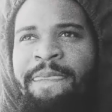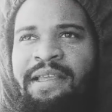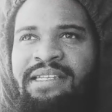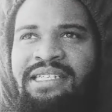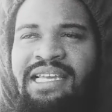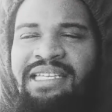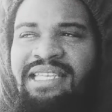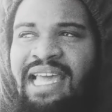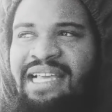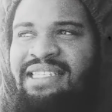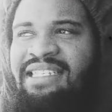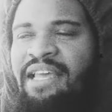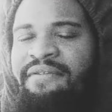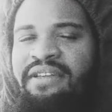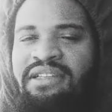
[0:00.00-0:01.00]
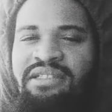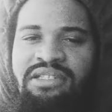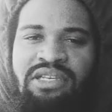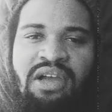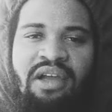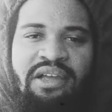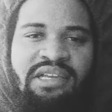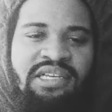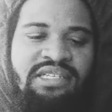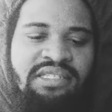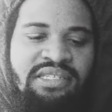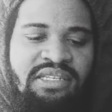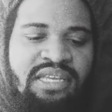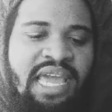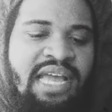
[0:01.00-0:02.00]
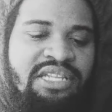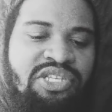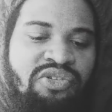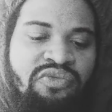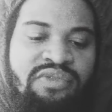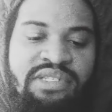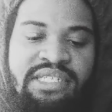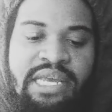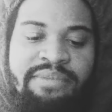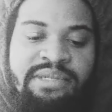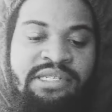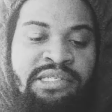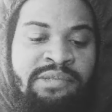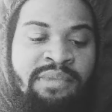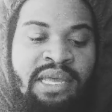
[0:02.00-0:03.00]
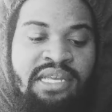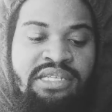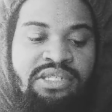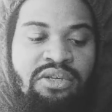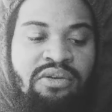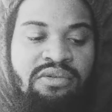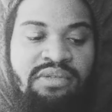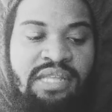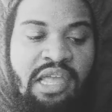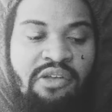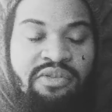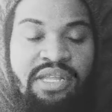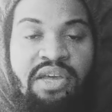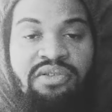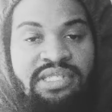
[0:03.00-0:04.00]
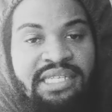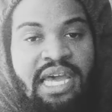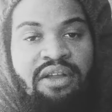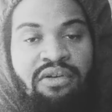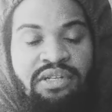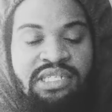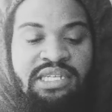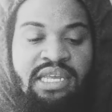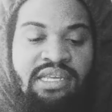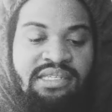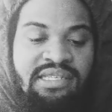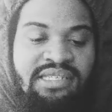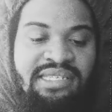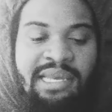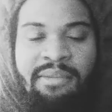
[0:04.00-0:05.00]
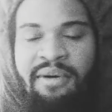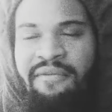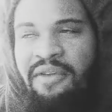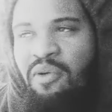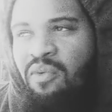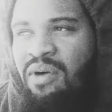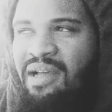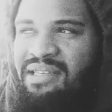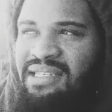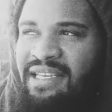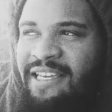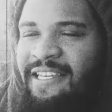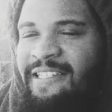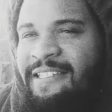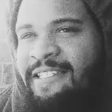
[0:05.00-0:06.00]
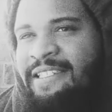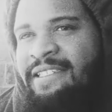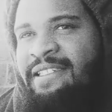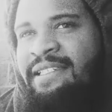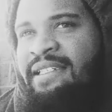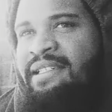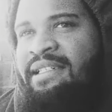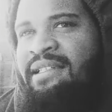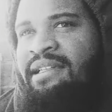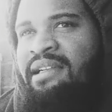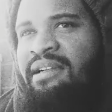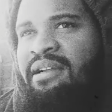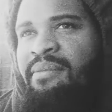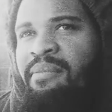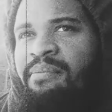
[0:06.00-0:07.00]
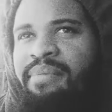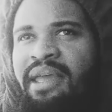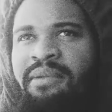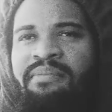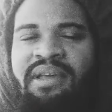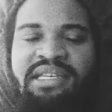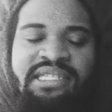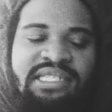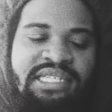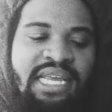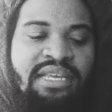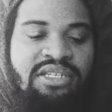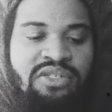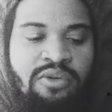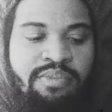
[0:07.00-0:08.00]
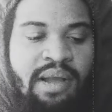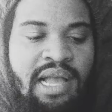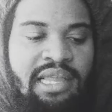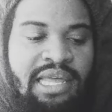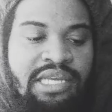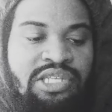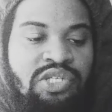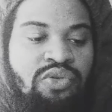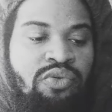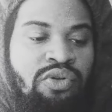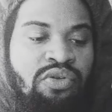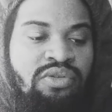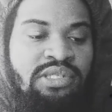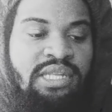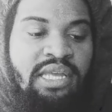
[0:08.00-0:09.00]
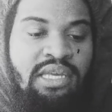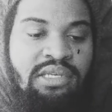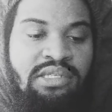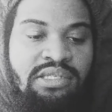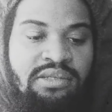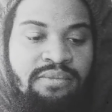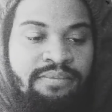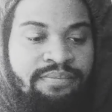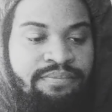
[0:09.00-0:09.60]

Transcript: Chase had seven targets and he had two receptions, man. So they they was tight on Chase, and some of it wasn't. Ben missed Chase on probably like two of those things,